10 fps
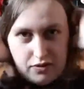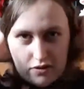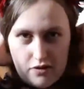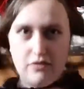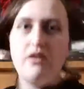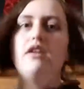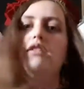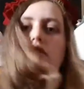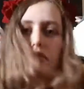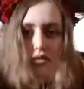it on.
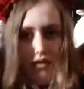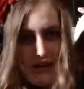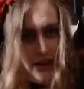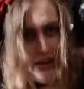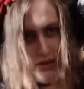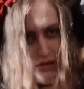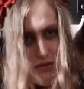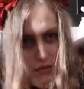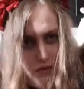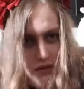Don't do that, kids.
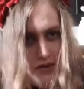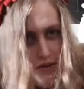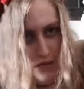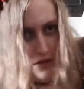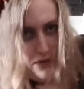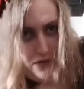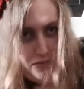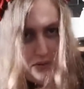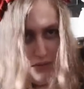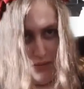Don't strangle yourself.
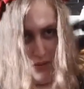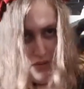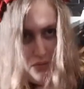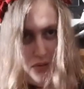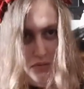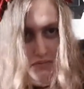Be responsible.